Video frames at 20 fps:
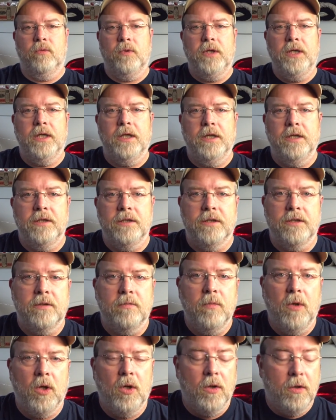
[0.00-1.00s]
with it is a
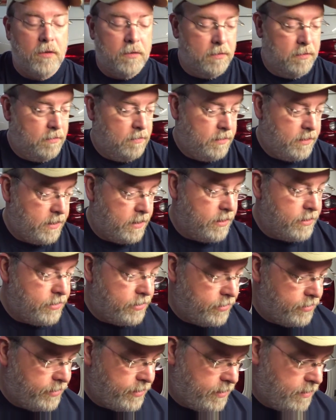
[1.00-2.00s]
small, well, I'll
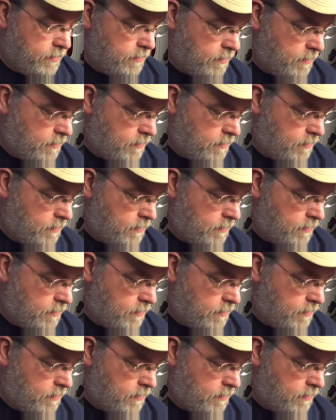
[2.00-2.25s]
show you,